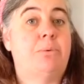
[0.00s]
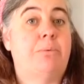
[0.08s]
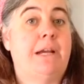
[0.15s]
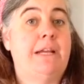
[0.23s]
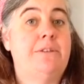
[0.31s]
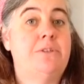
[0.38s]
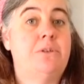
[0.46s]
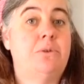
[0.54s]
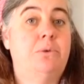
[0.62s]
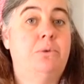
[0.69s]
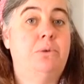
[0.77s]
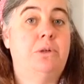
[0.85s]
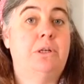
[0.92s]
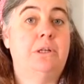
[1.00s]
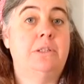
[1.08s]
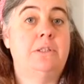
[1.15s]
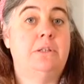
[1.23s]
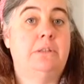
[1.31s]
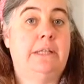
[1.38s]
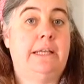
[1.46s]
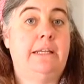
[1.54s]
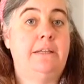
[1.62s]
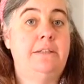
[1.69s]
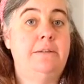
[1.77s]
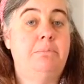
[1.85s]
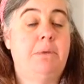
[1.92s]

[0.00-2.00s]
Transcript: erased or deleted,